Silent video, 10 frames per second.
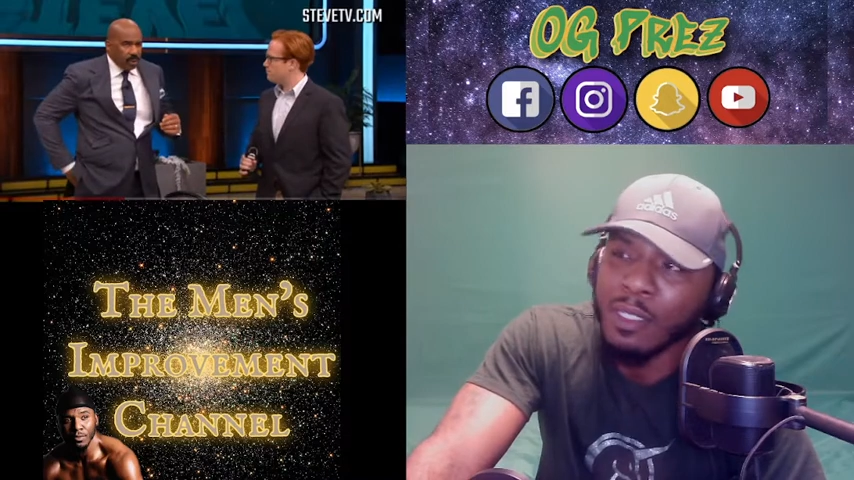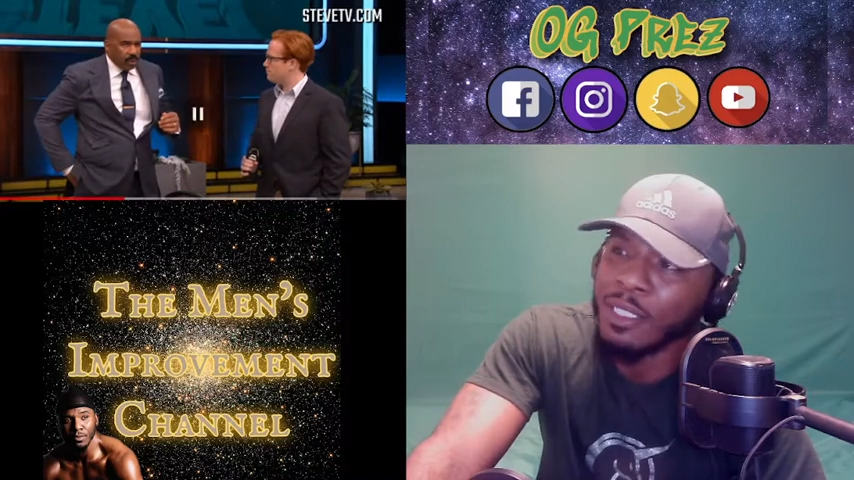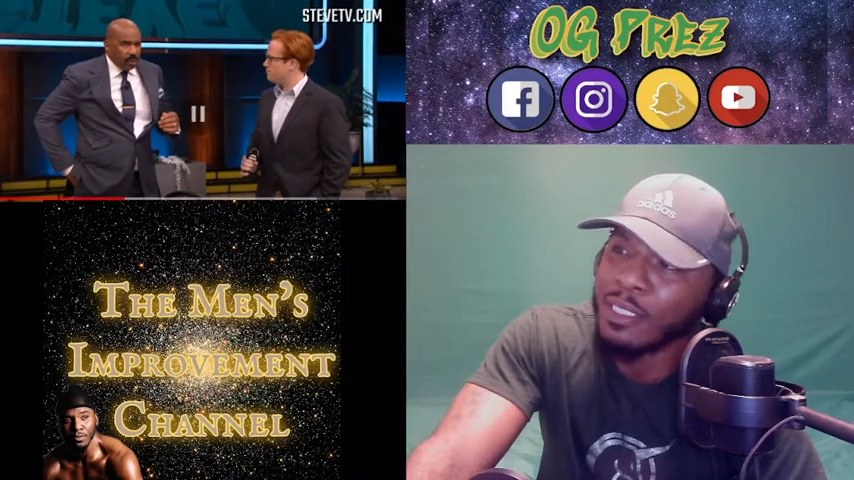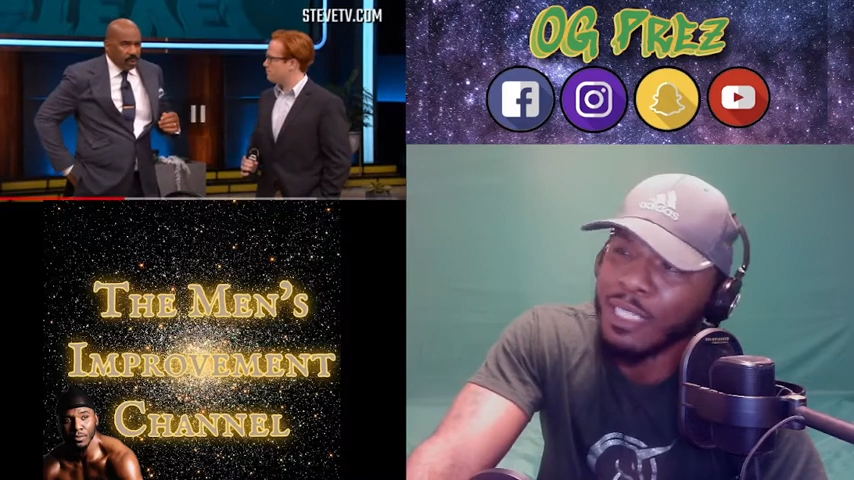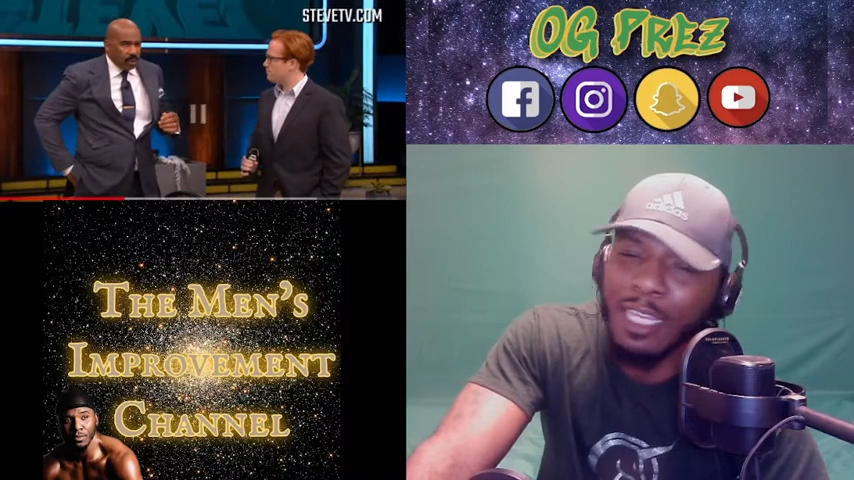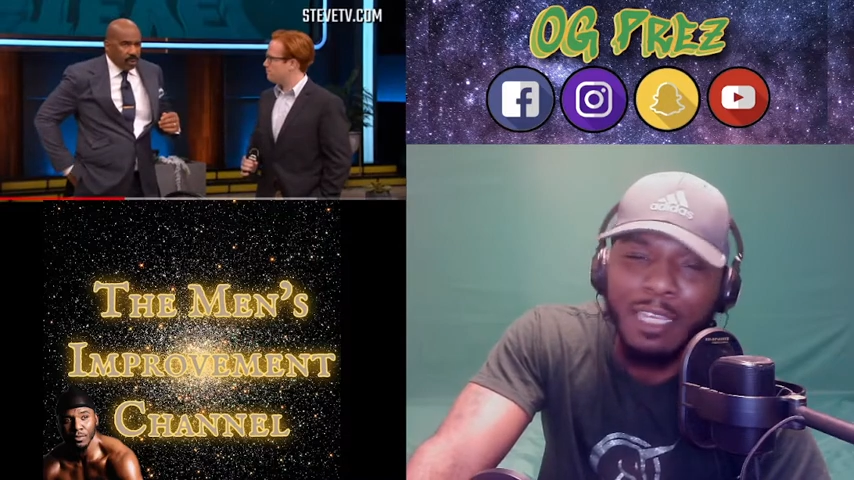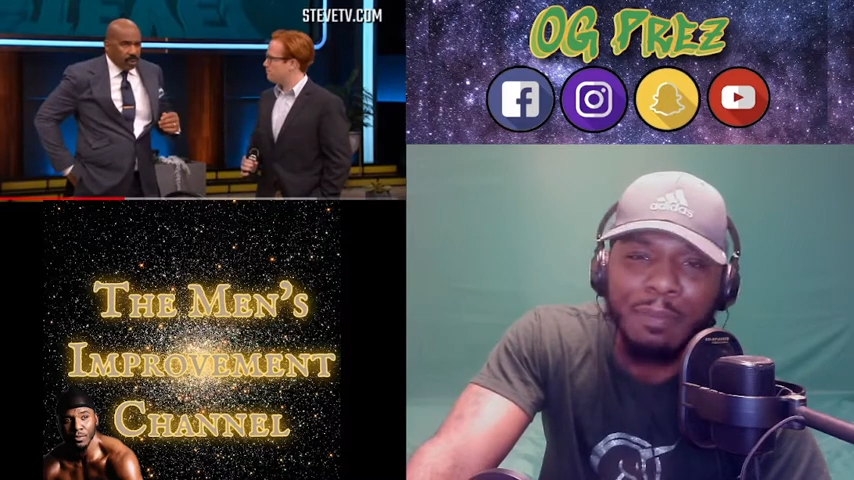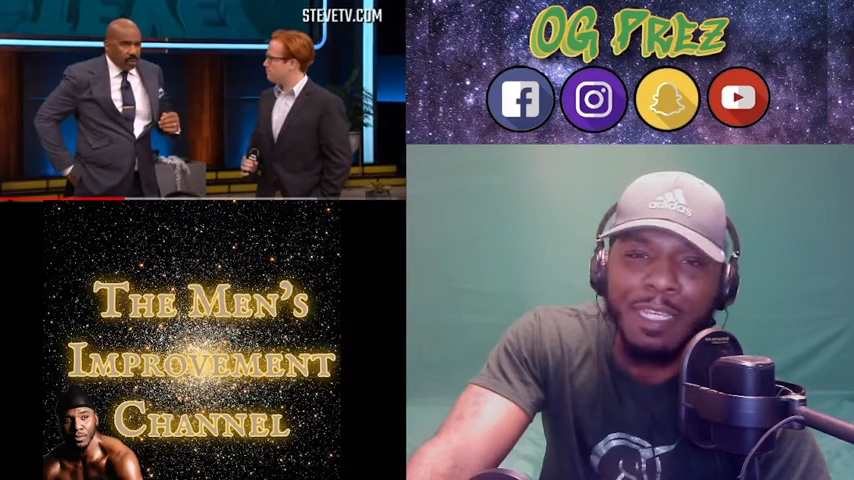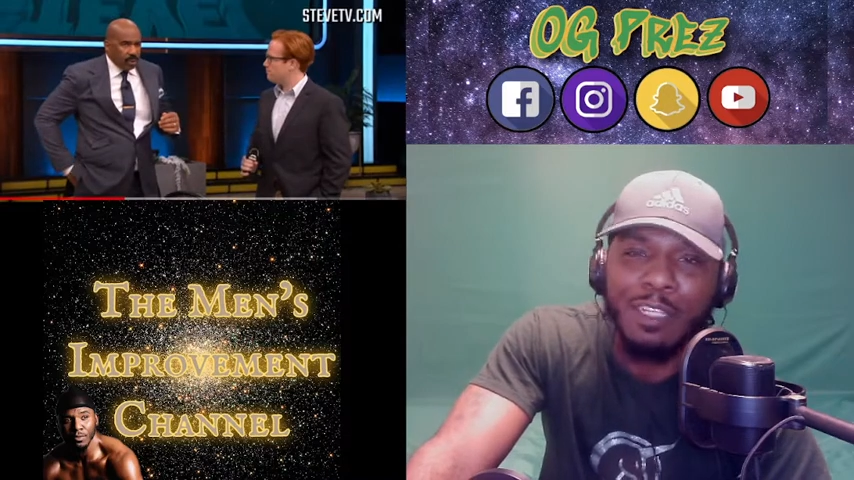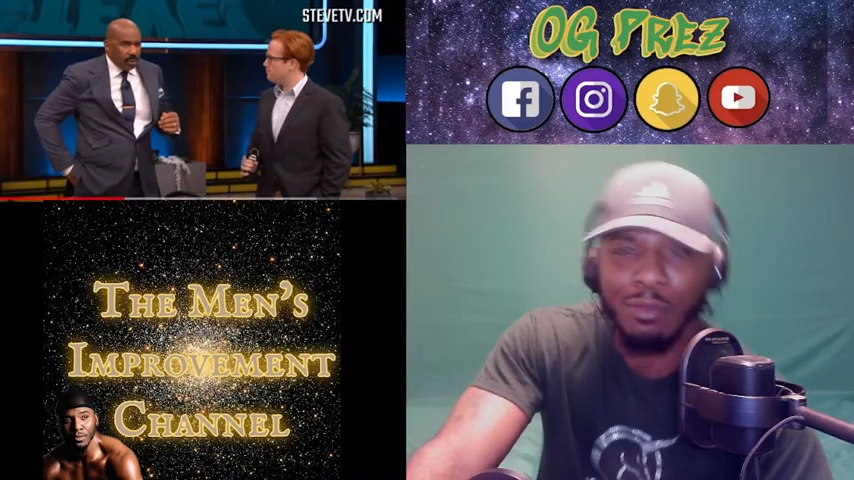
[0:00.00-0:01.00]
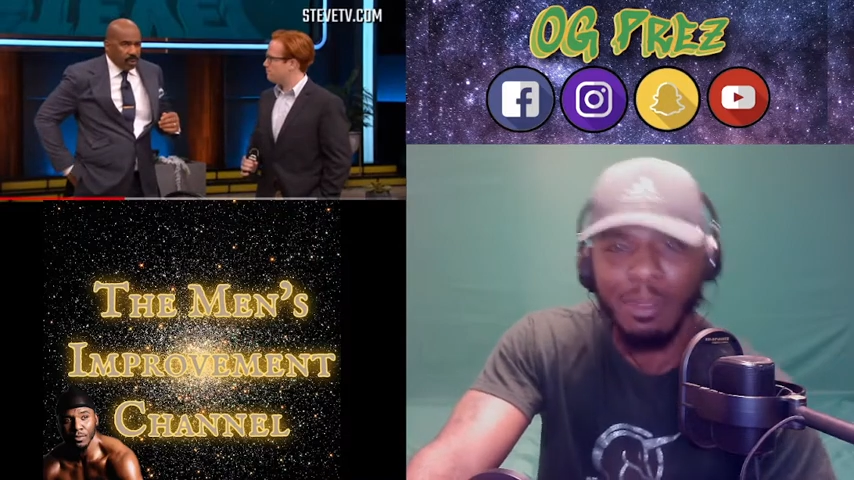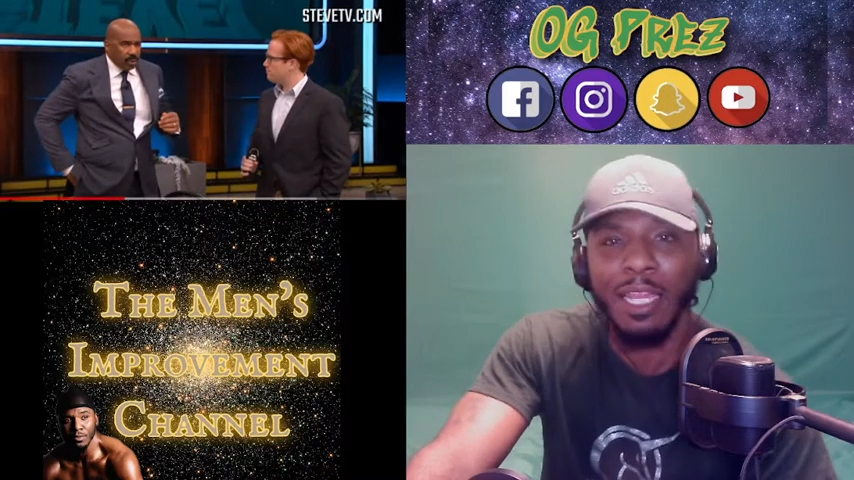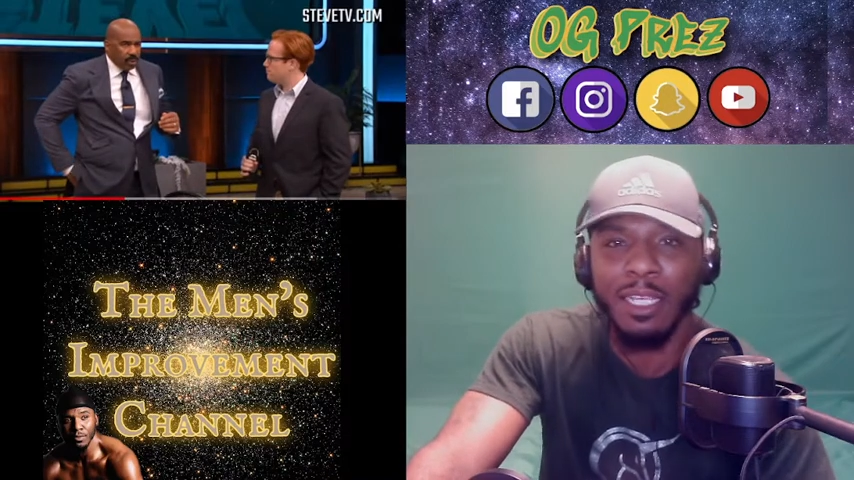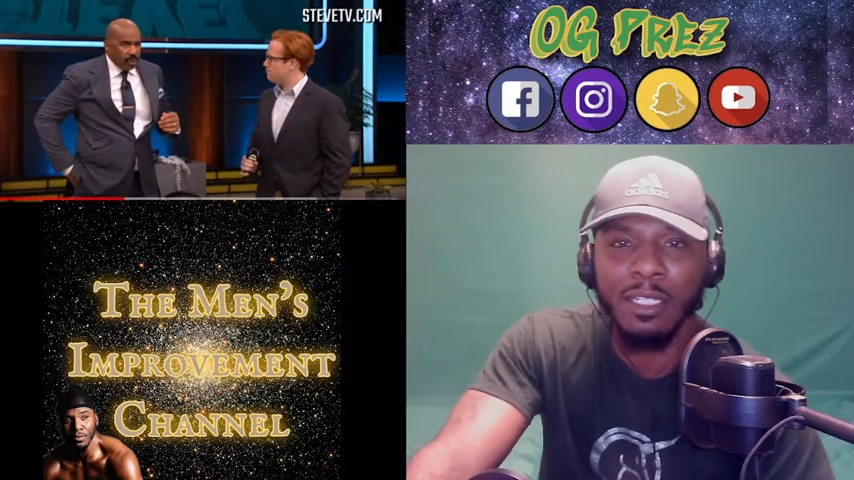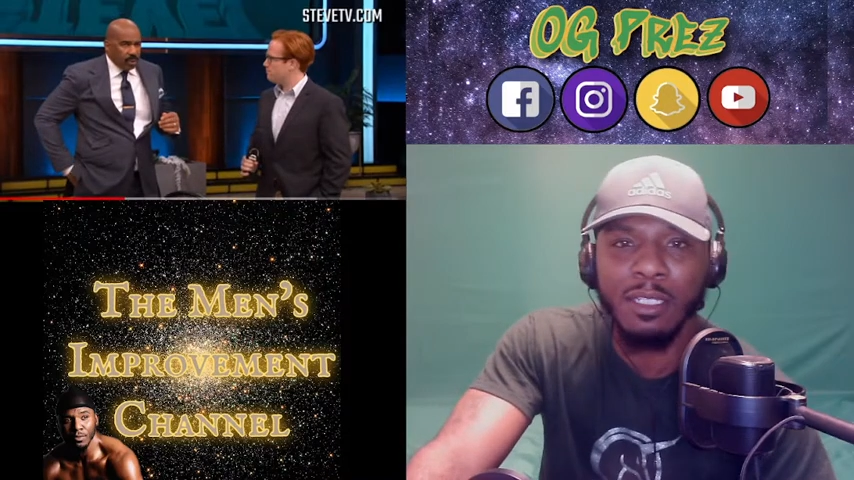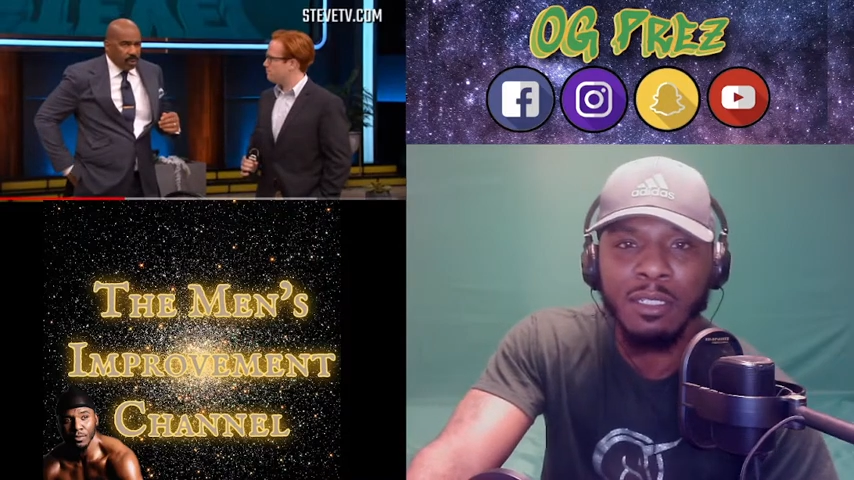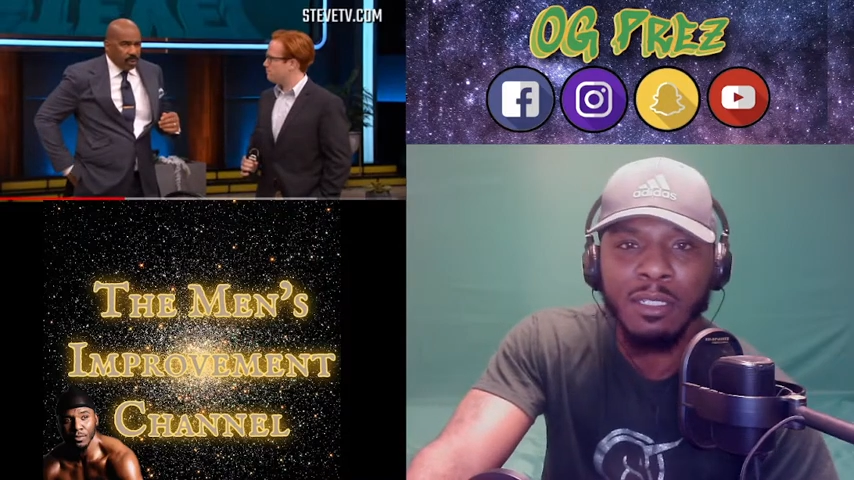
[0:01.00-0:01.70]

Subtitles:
He said he be cracking,